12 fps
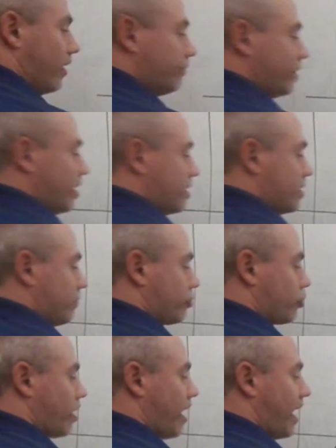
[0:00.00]
I'm going to
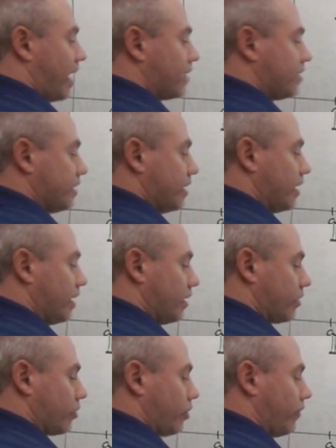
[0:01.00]
subtract the
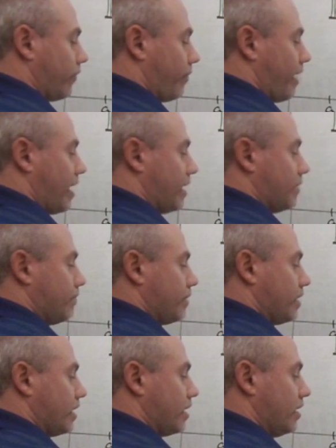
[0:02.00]
integral from a to
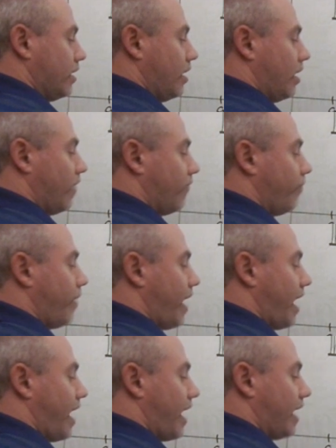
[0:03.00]
b of
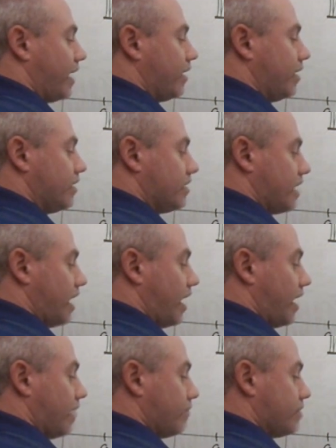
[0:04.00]
pi
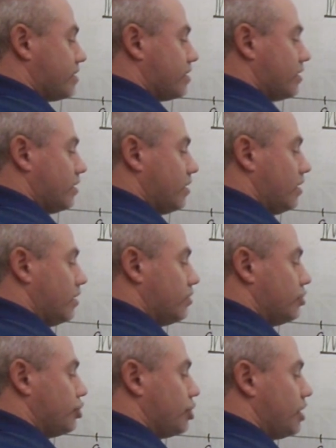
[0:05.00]
times
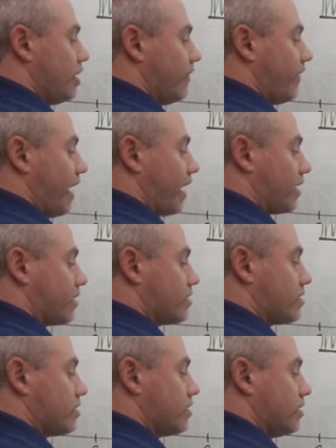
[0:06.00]
g of
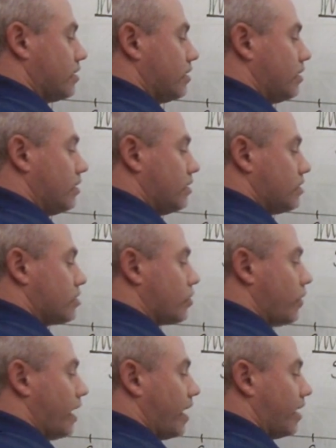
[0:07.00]
x
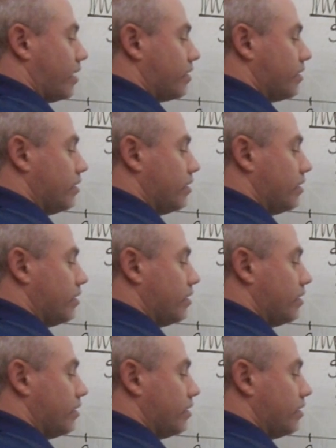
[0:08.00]
squared